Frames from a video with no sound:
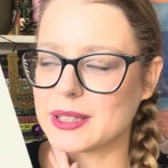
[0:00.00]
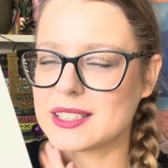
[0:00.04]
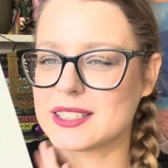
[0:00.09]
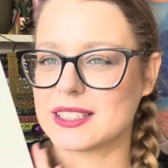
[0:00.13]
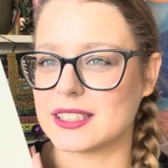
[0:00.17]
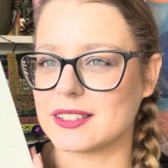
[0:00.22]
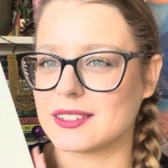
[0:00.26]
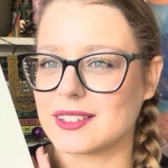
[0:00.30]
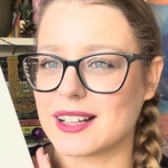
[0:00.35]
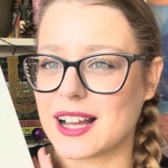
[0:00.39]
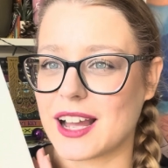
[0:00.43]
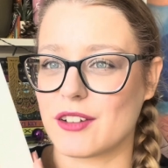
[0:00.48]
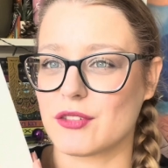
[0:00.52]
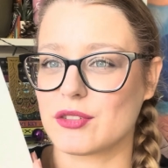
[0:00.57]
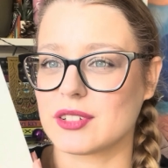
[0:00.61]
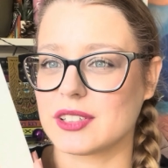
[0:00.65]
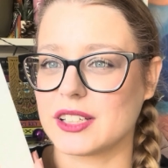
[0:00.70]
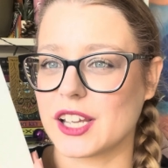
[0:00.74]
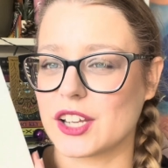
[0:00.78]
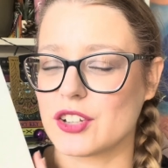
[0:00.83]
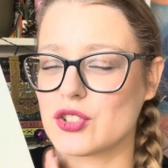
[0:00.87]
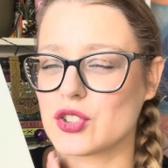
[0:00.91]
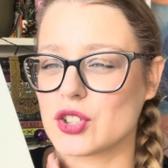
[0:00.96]
still I
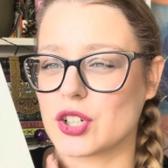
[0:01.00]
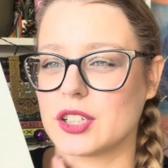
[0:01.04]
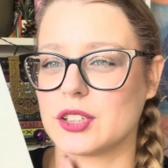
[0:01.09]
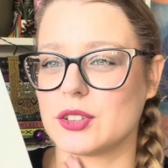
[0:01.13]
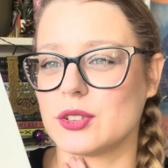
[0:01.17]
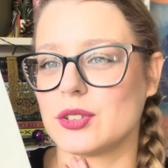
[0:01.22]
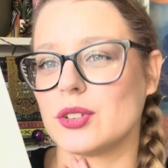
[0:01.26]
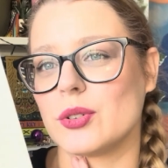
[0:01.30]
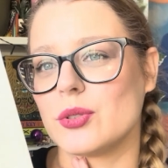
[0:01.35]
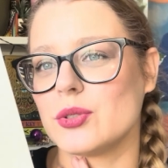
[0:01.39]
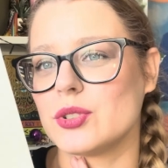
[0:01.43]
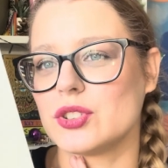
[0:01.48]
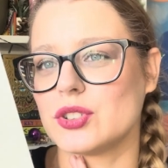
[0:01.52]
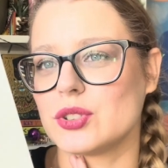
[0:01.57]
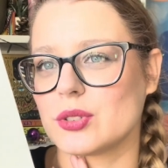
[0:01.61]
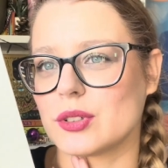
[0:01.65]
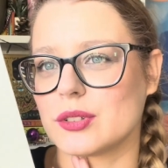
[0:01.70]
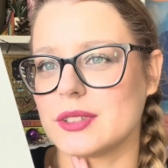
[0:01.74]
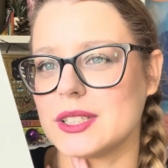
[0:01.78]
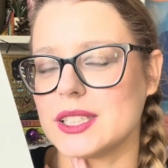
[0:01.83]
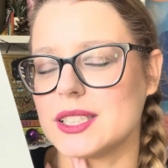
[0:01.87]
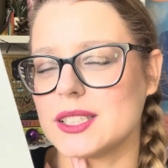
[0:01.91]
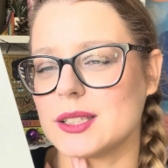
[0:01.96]
really enjoyed those
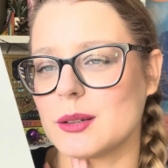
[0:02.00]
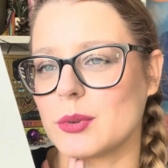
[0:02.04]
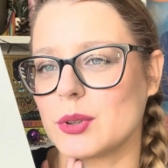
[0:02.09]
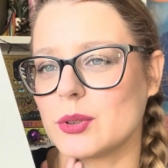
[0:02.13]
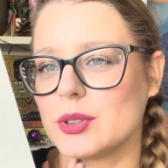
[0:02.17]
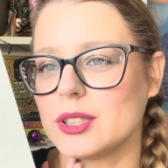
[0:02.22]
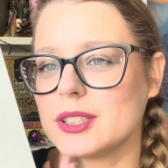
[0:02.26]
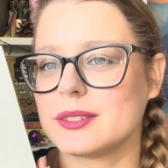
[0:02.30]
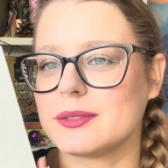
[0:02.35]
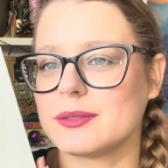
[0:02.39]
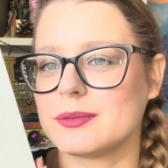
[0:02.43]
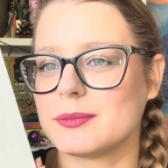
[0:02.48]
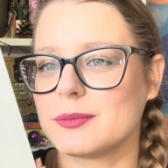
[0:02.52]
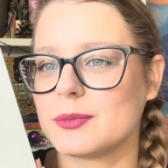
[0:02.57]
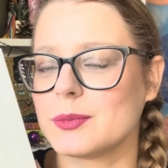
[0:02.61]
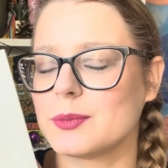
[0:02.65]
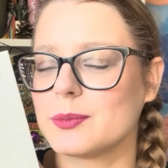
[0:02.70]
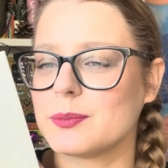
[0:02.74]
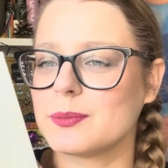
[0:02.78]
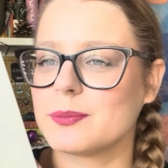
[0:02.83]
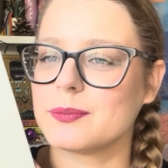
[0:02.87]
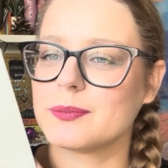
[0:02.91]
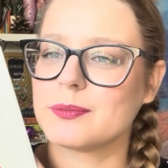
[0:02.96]
stories about
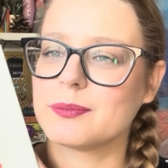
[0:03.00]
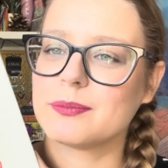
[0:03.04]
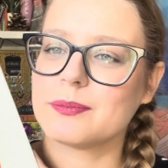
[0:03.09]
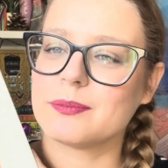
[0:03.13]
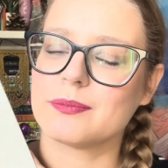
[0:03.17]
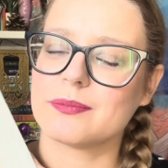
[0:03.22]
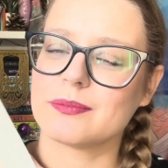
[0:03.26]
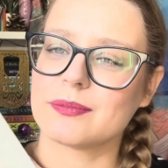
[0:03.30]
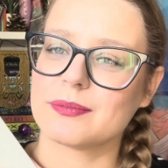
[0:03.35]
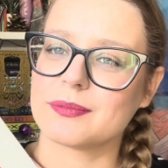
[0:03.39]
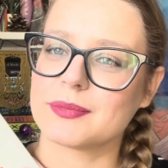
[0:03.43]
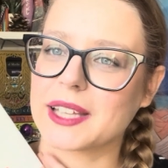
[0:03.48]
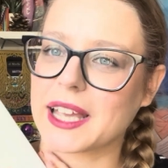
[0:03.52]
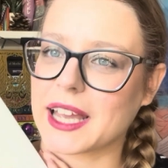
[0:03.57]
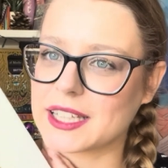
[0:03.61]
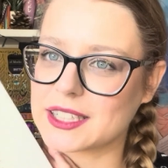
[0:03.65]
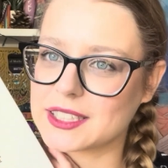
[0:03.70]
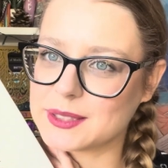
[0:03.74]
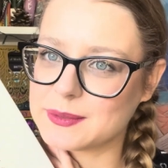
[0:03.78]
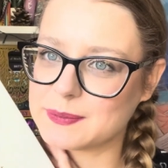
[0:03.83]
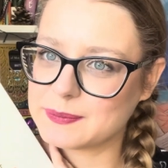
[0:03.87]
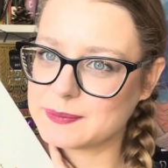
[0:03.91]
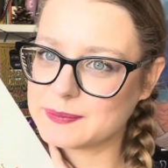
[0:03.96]

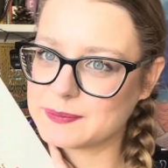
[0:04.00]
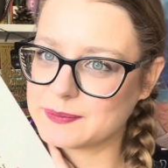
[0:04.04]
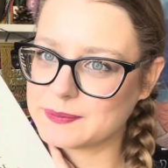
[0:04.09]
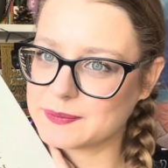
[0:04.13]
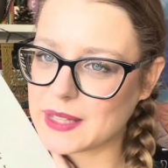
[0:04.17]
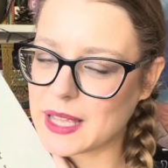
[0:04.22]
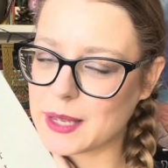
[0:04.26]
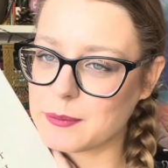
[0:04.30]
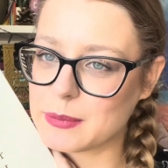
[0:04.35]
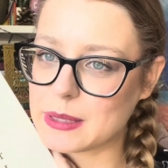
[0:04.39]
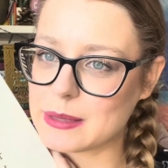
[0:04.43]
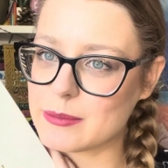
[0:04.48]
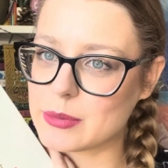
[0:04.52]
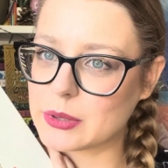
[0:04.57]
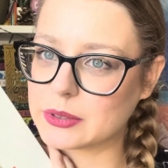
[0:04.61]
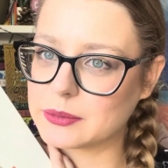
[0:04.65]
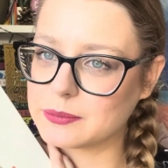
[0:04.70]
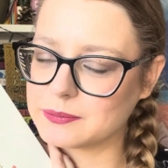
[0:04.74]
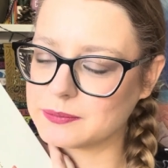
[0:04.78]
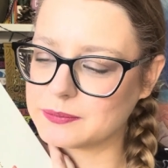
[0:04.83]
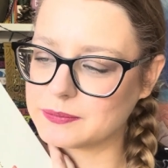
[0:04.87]
cats and people.